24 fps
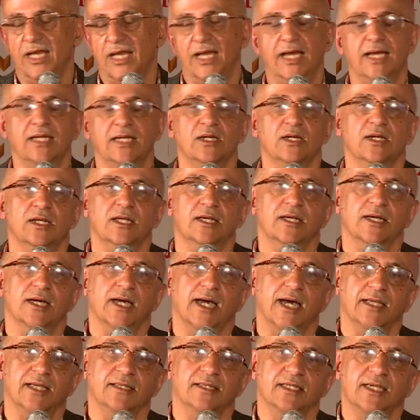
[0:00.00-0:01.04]
And, uh,
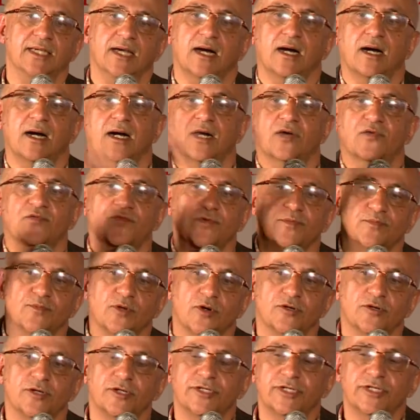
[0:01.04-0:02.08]
and the arc from
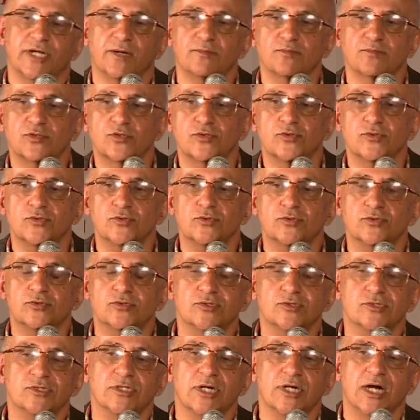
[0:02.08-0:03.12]
Donald Trump to uh,
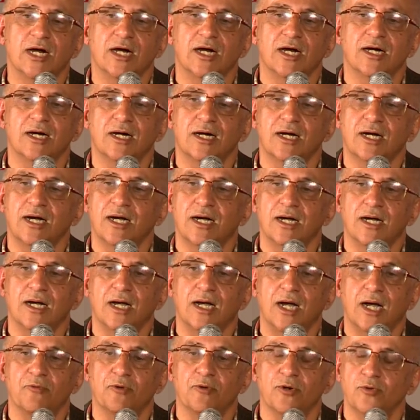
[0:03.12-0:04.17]

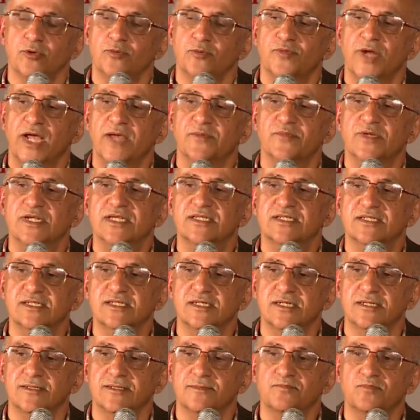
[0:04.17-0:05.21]
uh, our own Prime Minister,
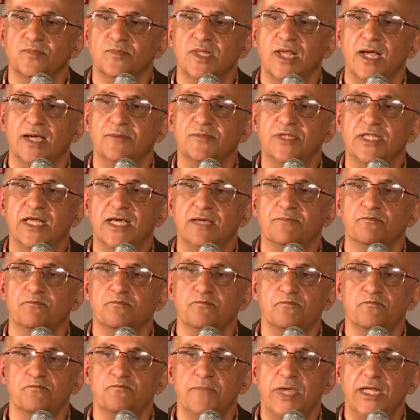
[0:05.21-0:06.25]
I mean, there are
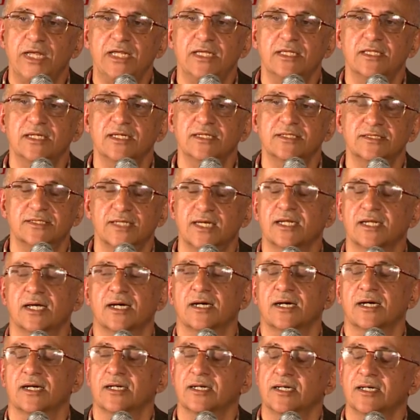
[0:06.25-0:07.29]
many things that
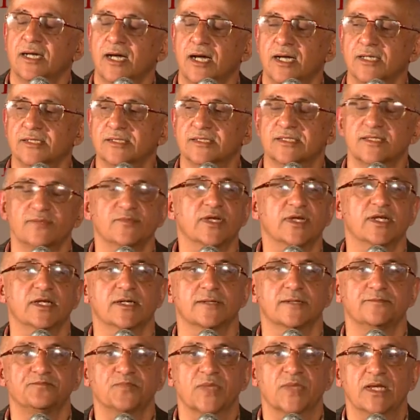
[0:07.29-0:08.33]
are, are similar,
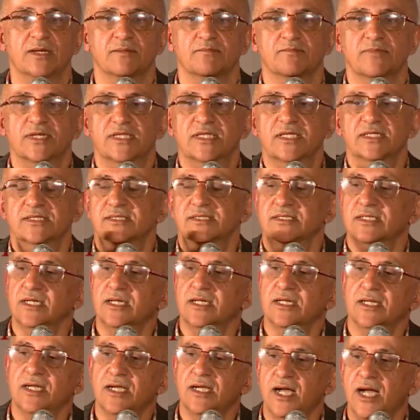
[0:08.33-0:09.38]
but this
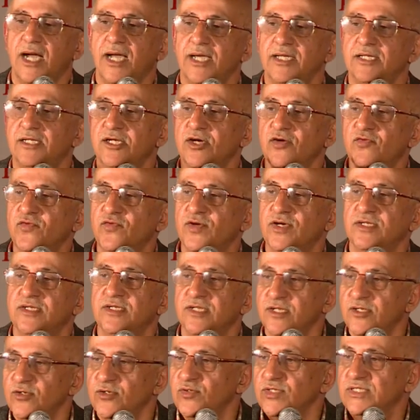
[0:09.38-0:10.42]
idea of
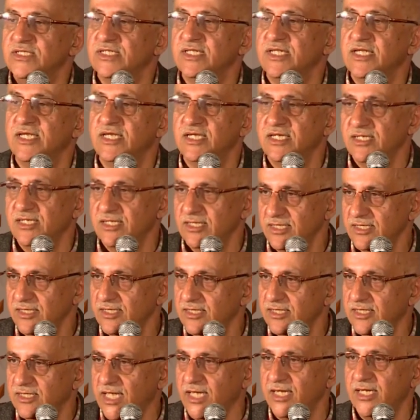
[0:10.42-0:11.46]
continuously
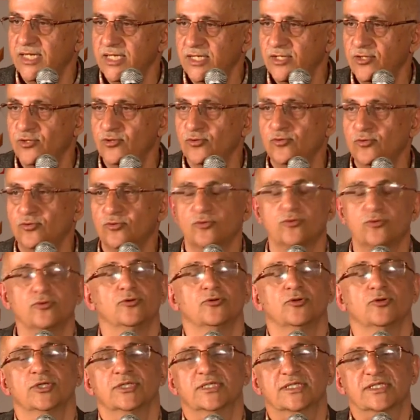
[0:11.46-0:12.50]
telling you
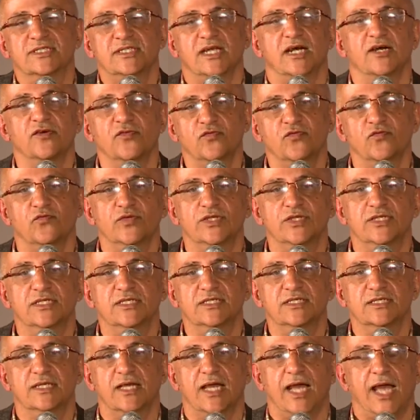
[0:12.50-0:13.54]
stuff which
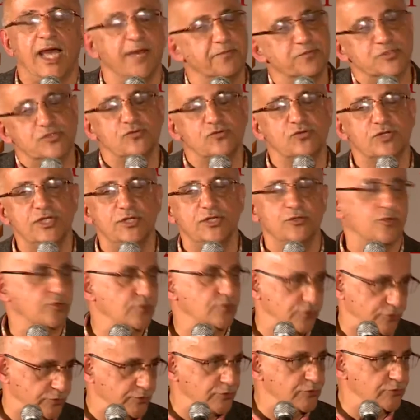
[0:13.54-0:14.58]
is absolutely
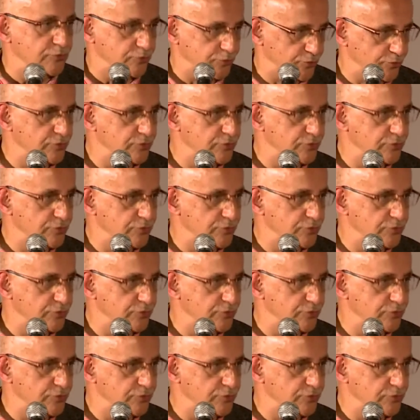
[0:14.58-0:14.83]
not true.